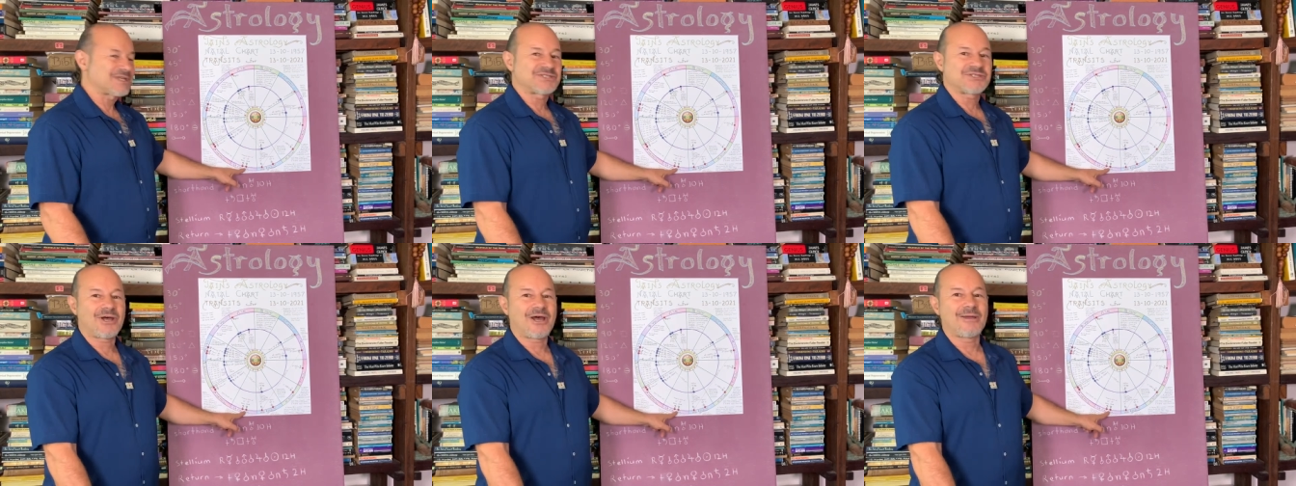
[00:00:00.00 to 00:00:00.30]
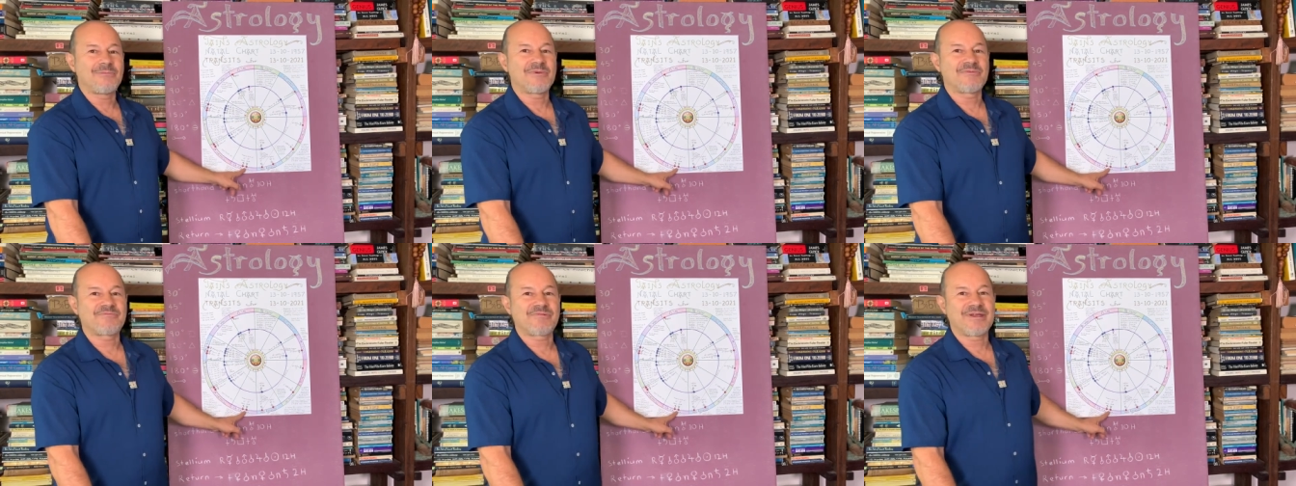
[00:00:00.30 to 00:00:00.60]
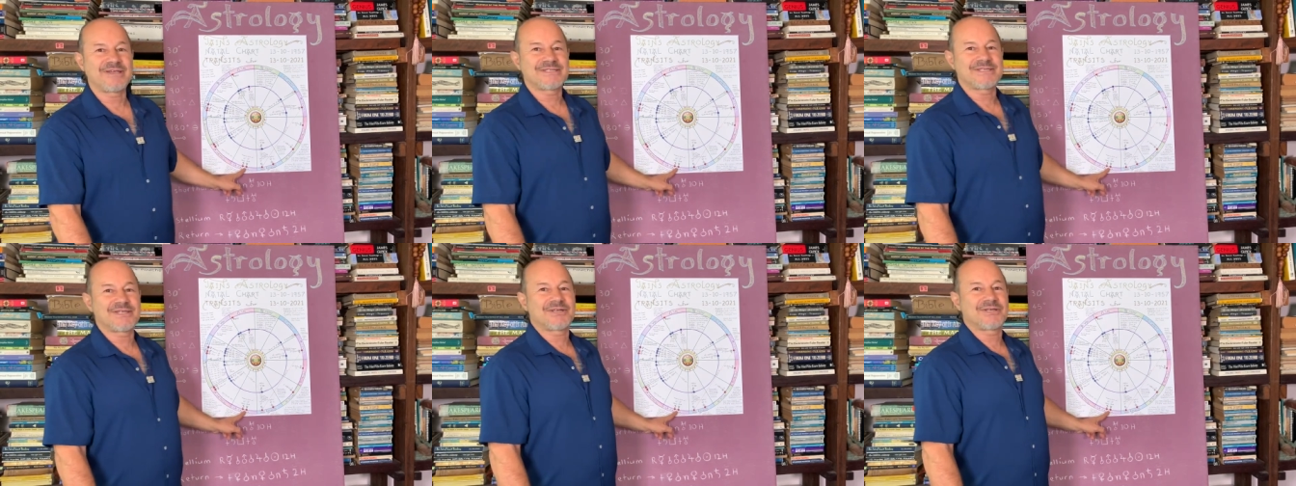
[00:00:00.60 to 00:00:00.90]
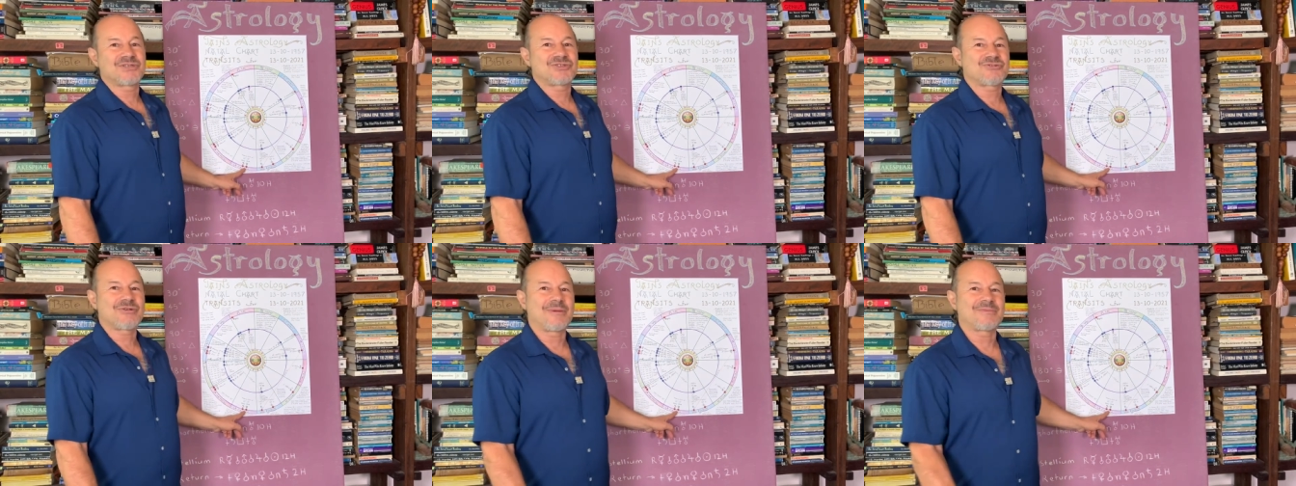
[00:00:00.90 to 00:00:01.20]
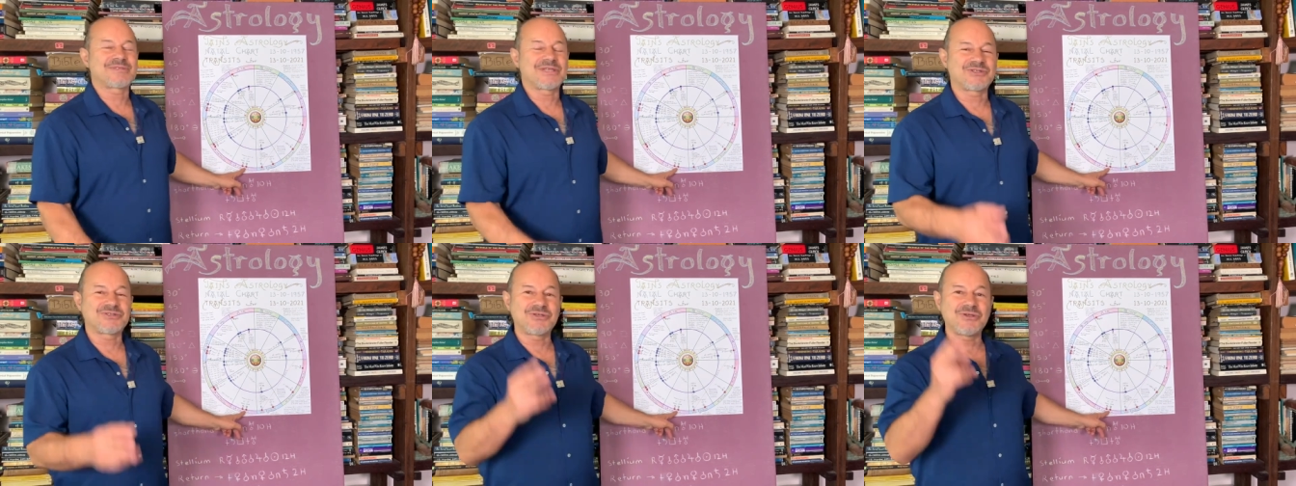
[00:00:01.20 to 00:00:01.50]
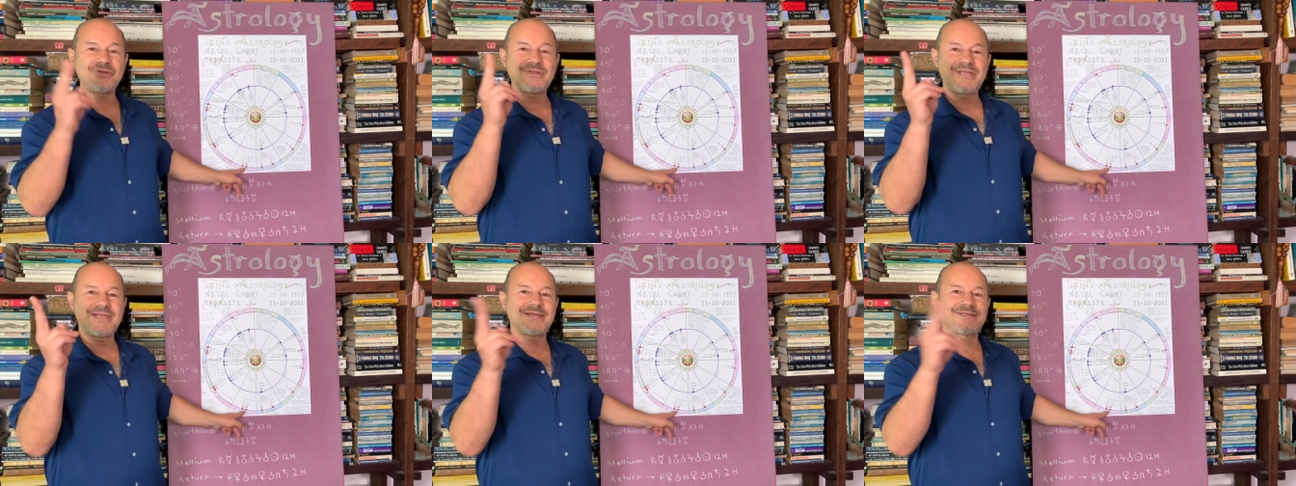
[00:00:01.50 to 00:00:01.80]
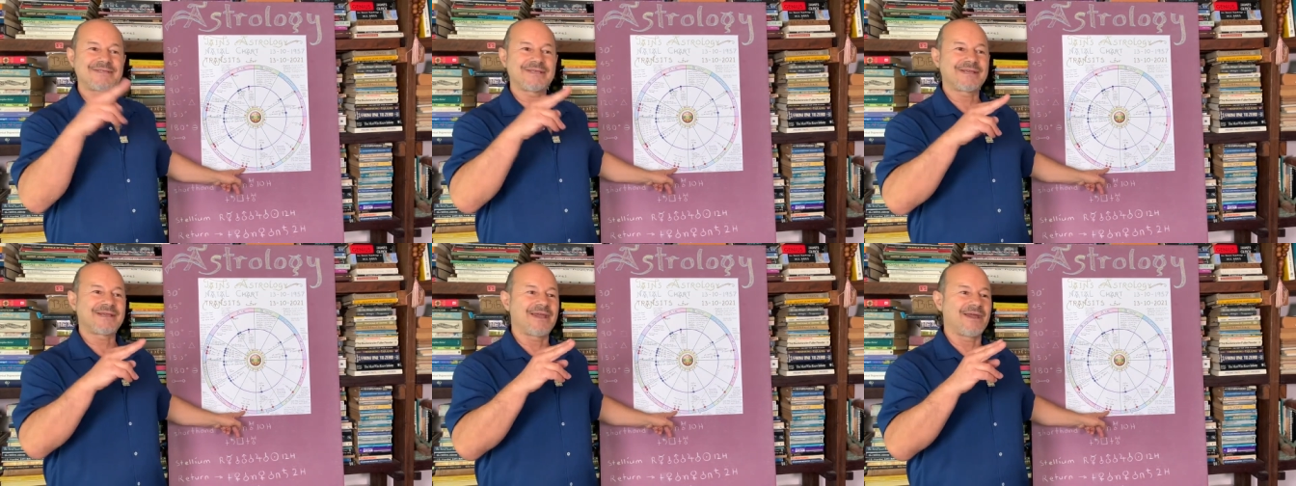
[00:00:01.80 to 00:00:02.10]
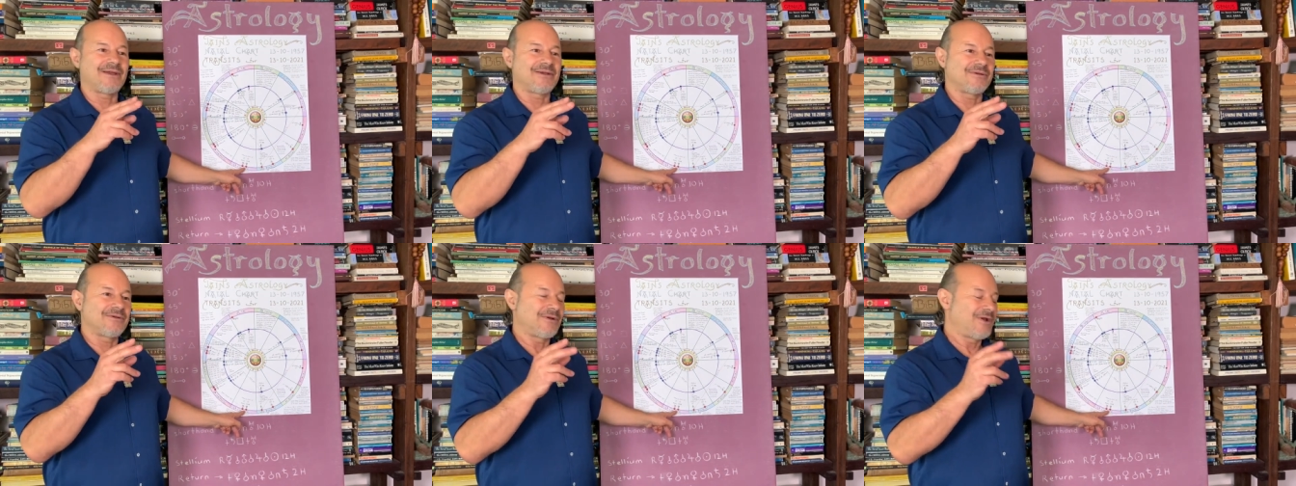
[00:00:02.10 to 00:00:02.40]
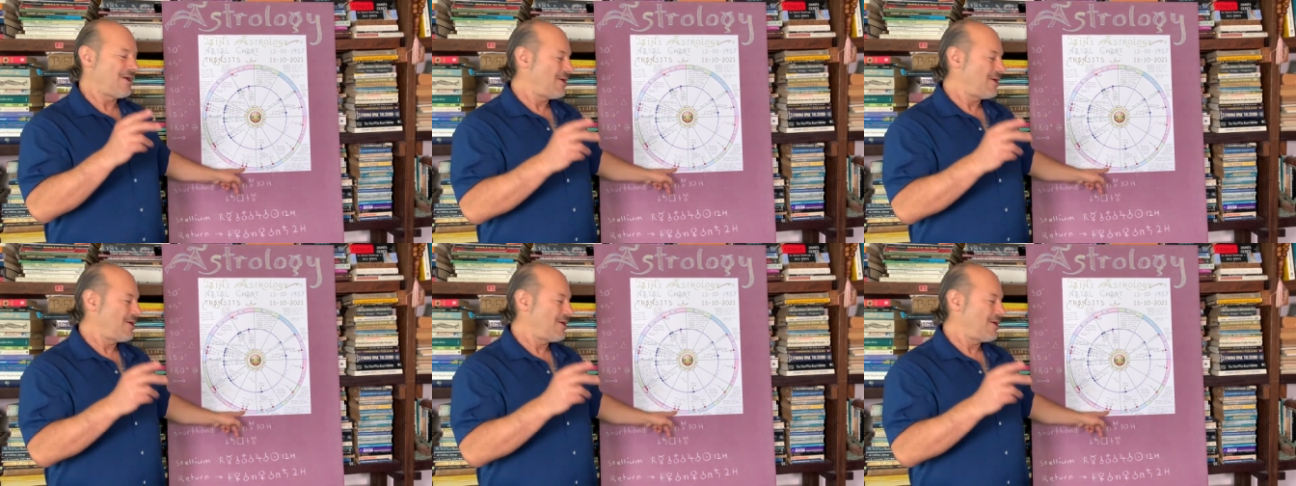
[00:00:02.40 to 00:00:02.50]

time of President Trump. So two years ago